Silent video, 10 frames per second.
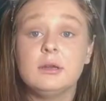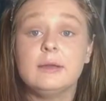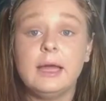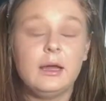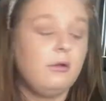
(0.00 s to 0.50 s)

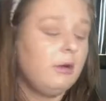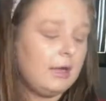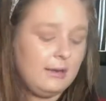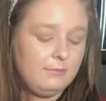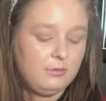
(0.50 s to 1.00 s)
Now
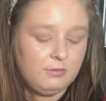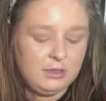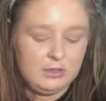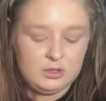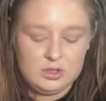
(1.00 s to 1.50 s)
I'm
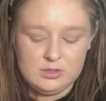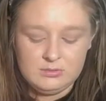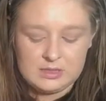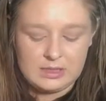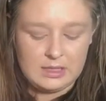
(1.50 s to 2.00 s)
going
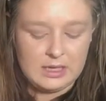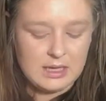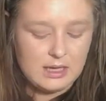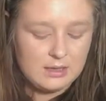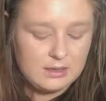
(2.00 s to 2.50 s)
to
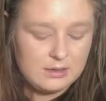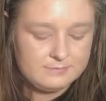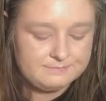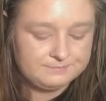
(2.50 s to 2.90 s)
take,